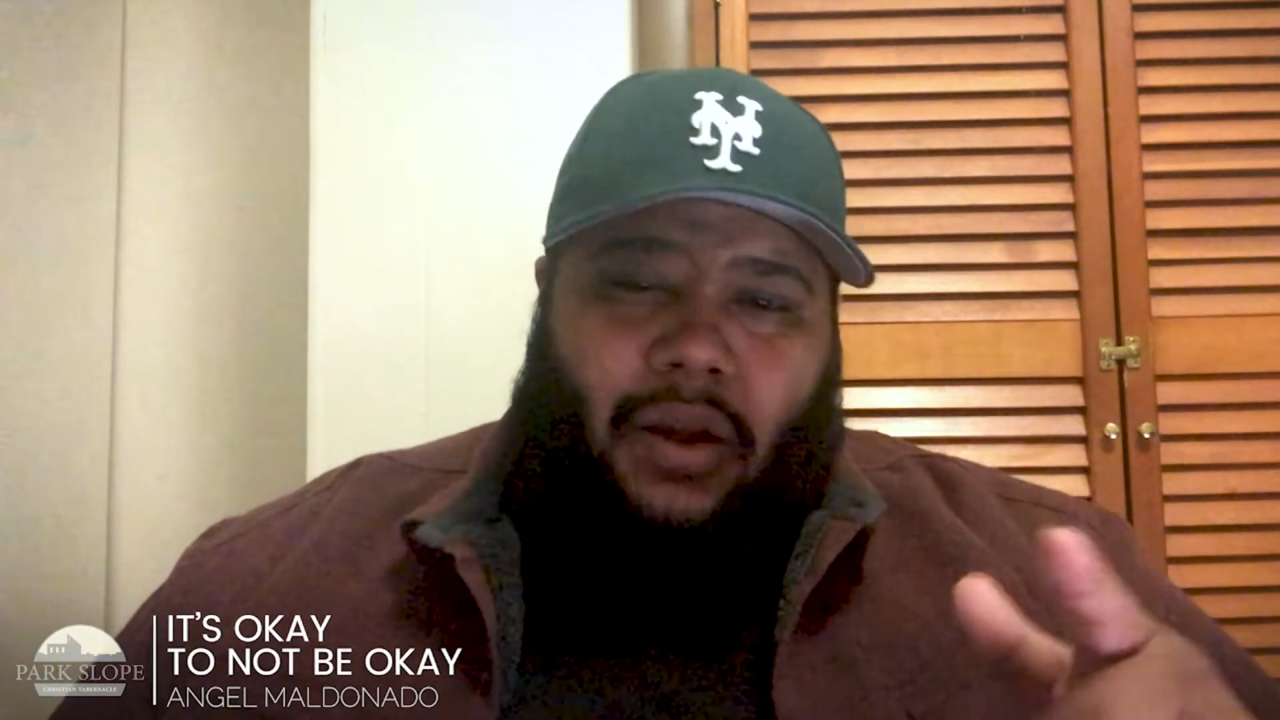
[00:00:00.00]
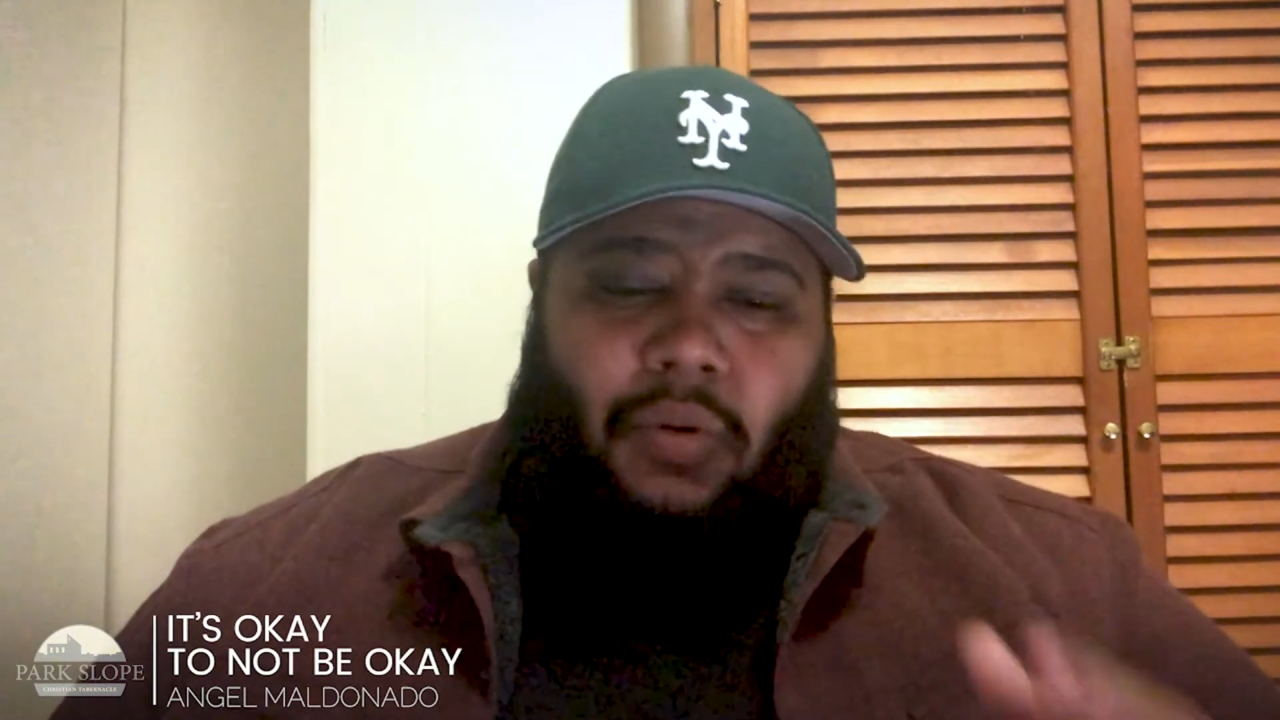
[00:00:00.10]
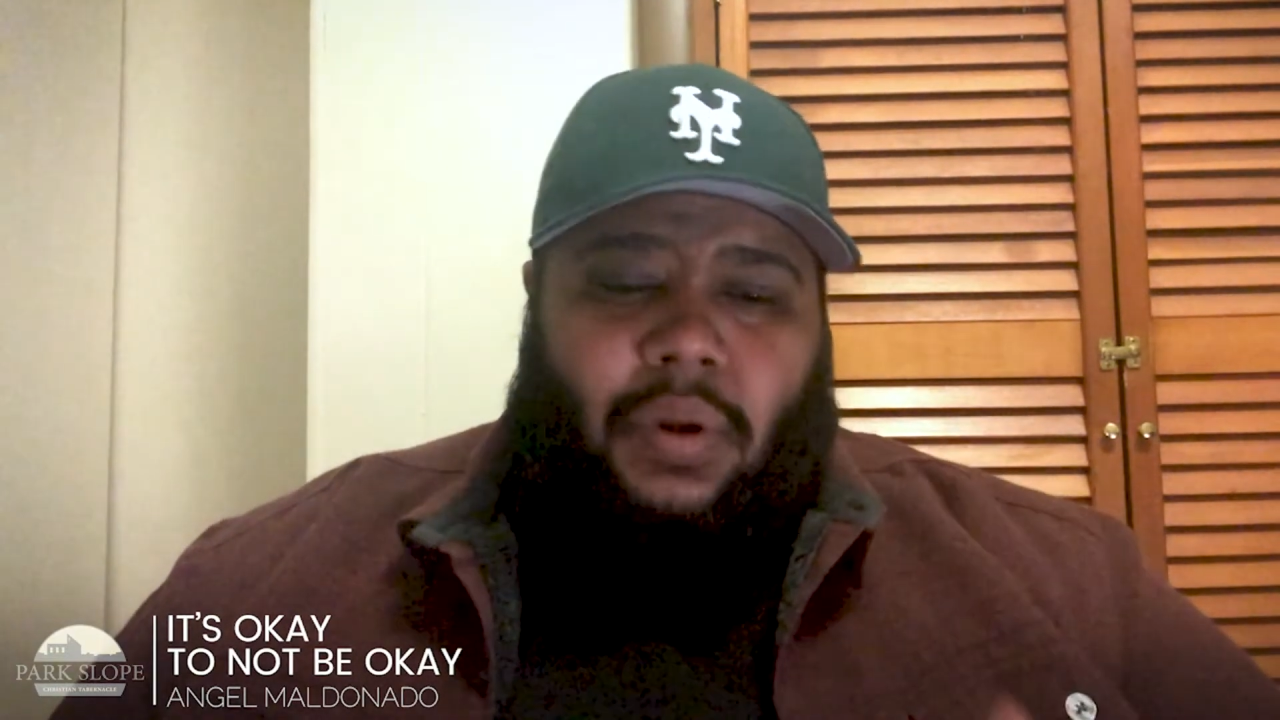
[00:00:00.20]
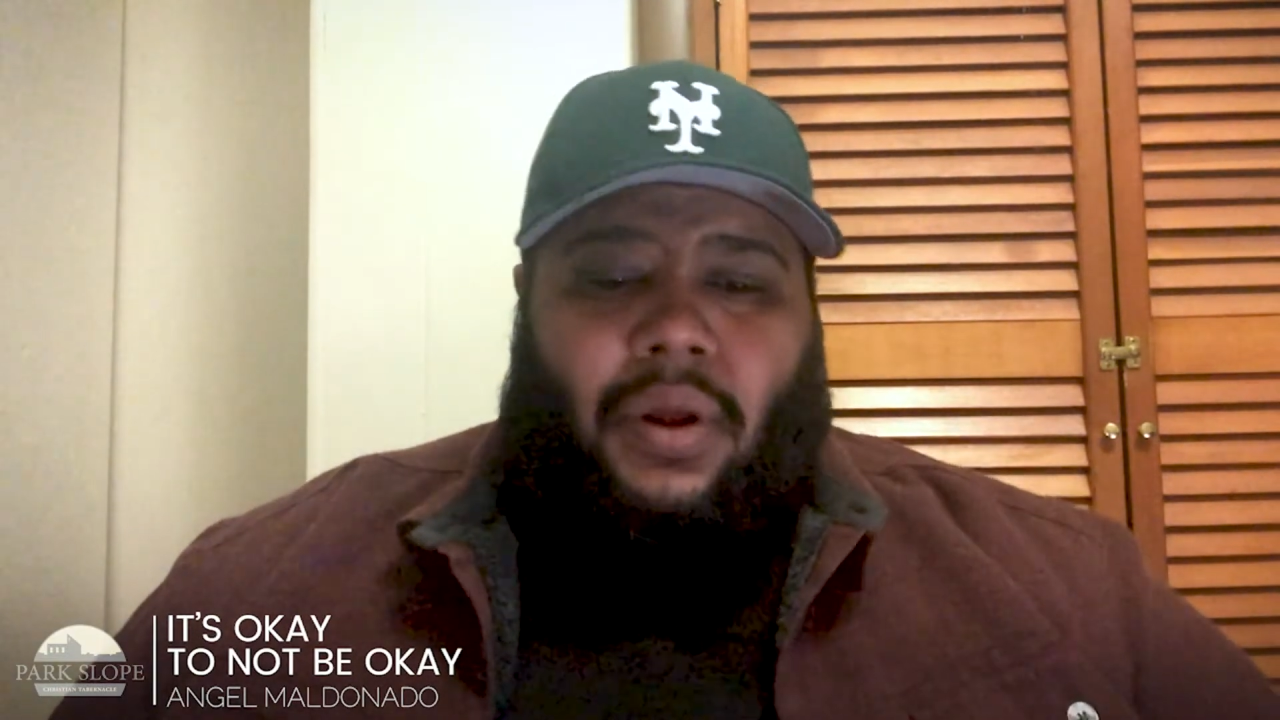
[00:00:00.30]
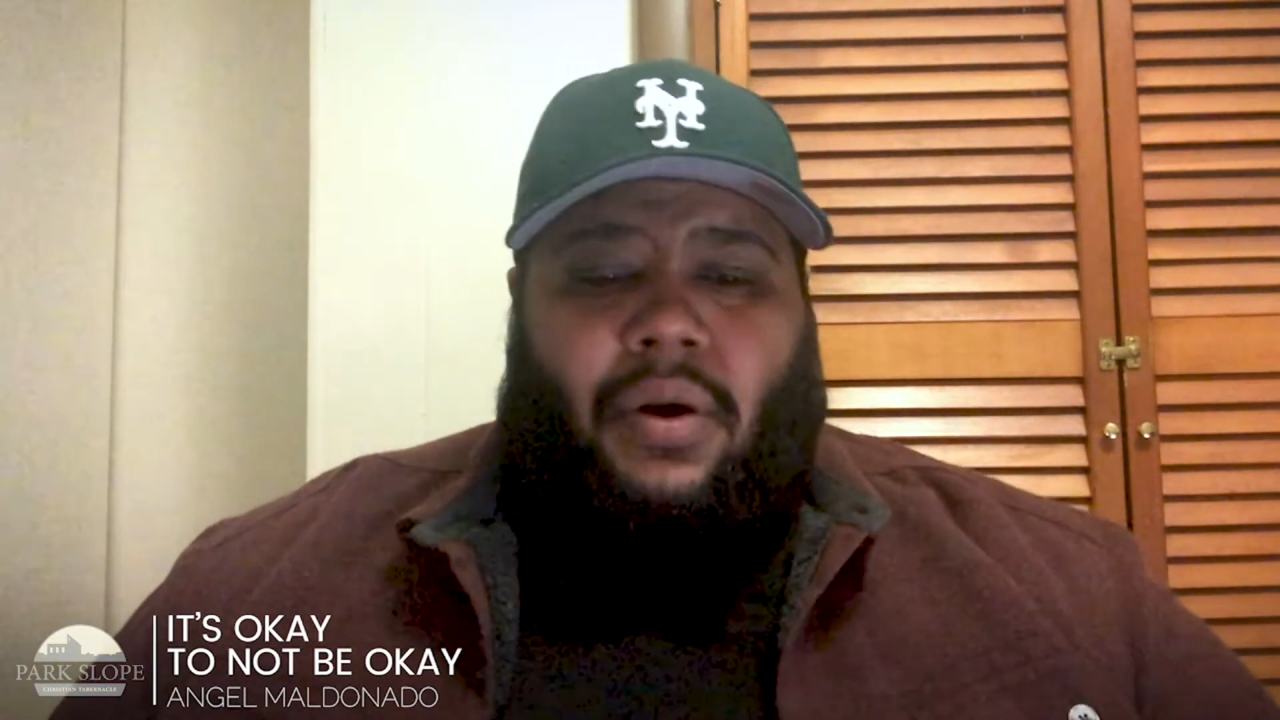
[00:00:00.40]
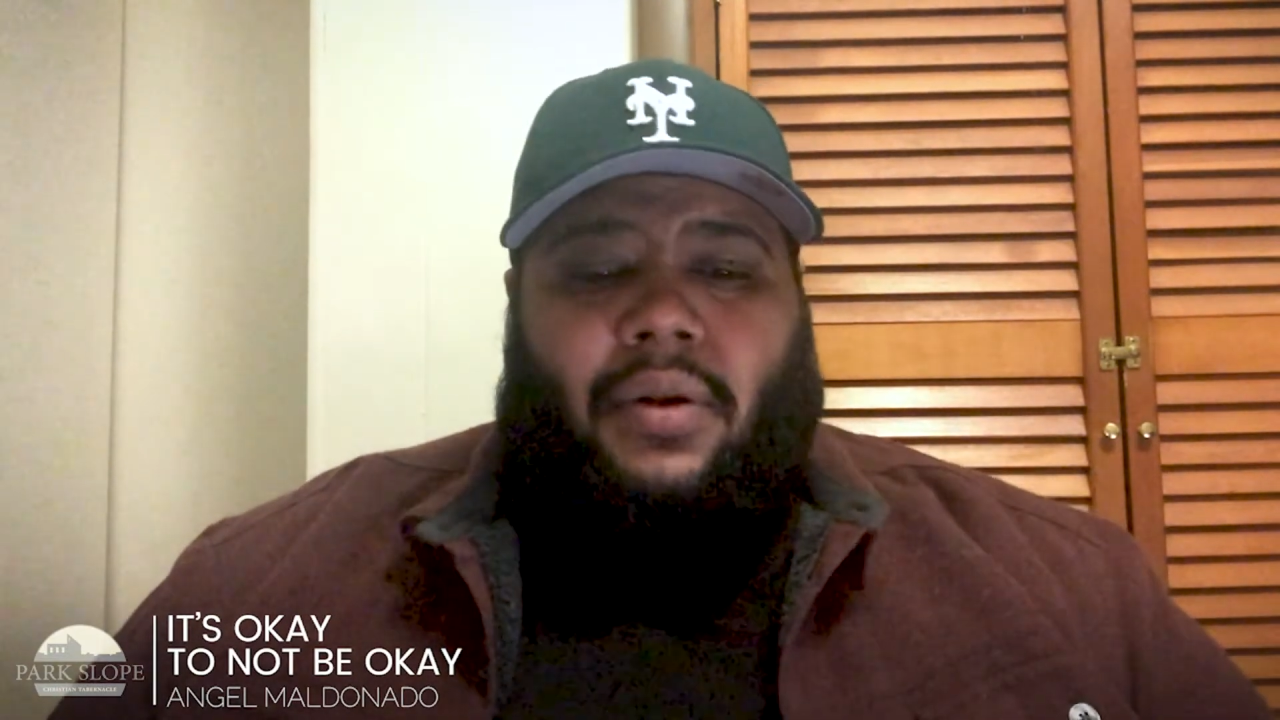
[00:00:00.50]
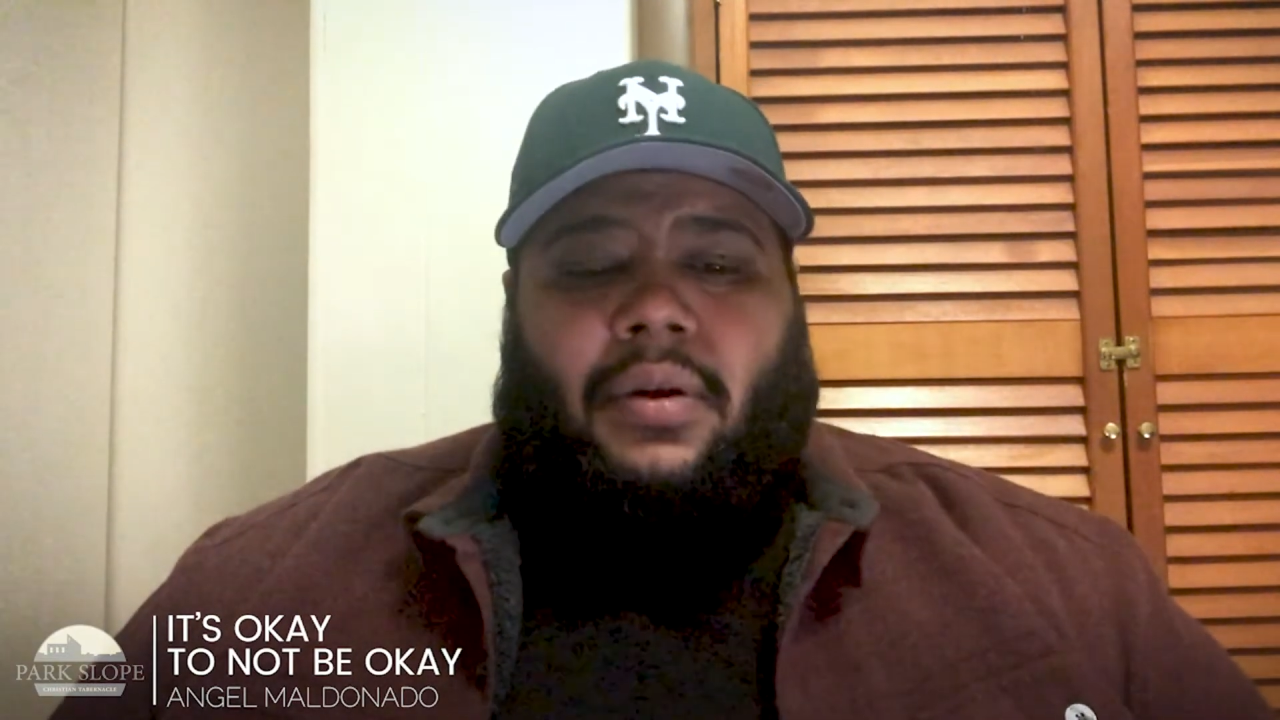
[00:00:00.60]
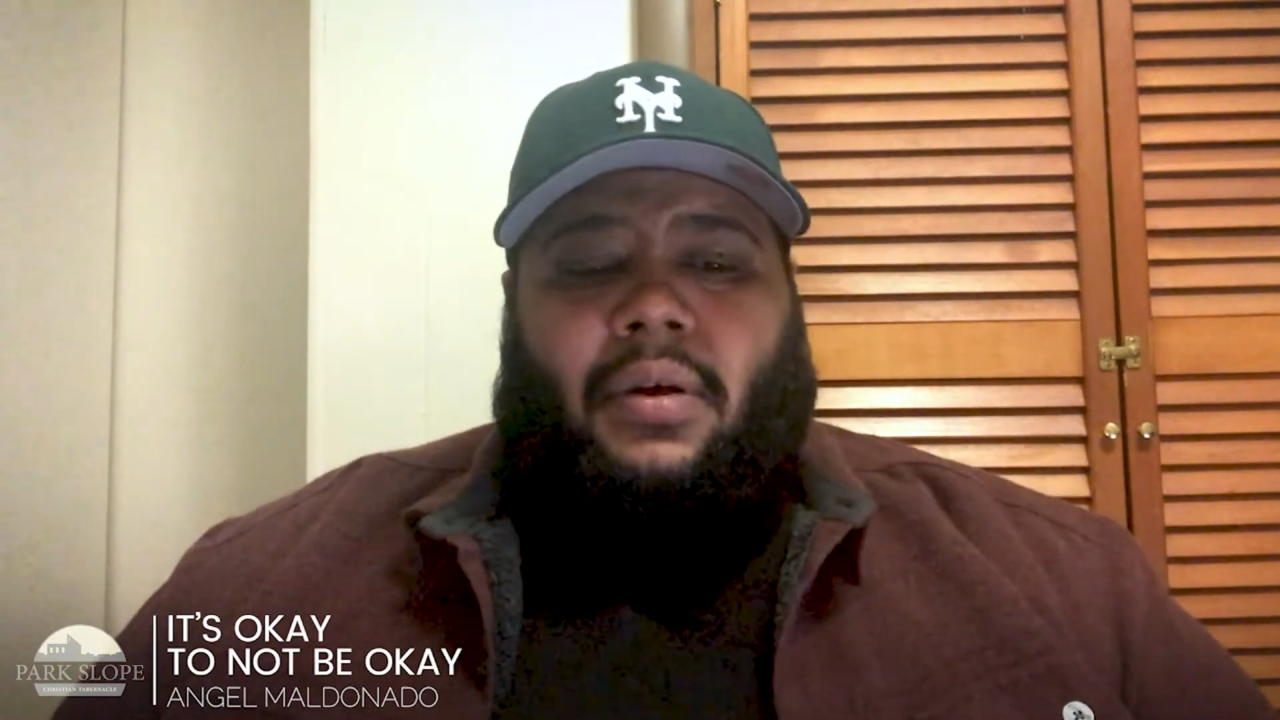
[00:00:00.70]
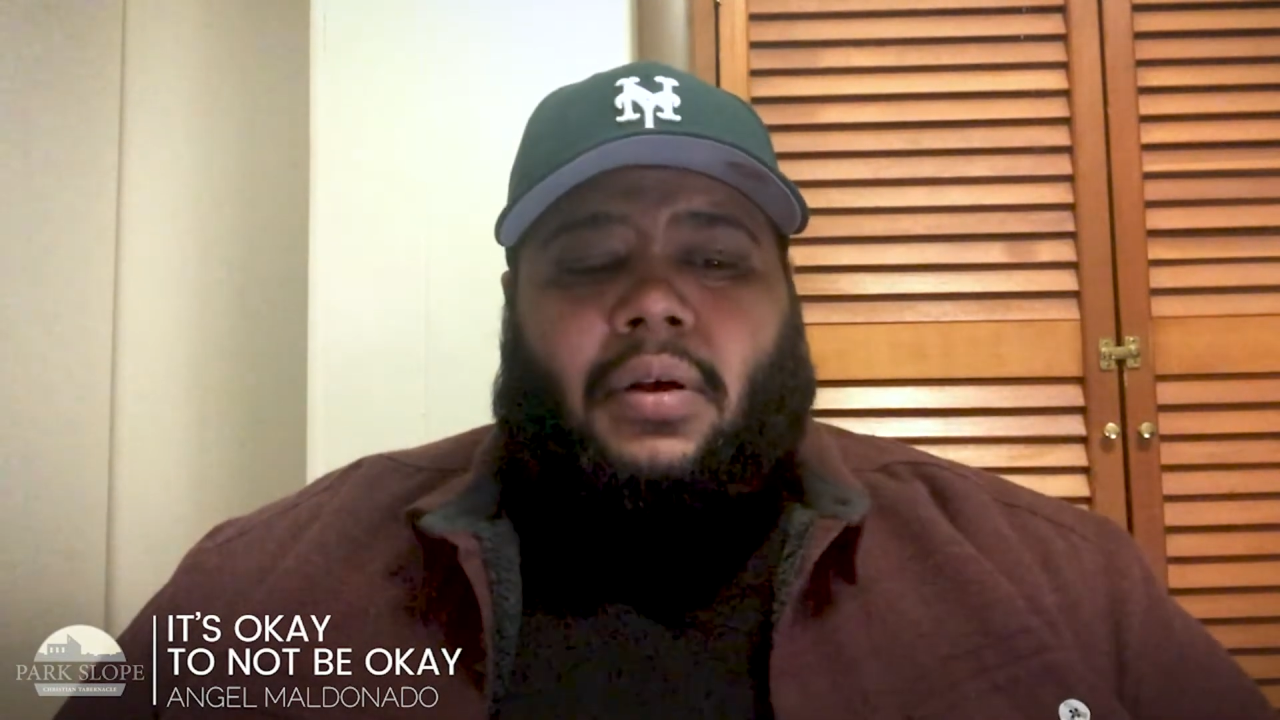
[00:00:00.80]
going on.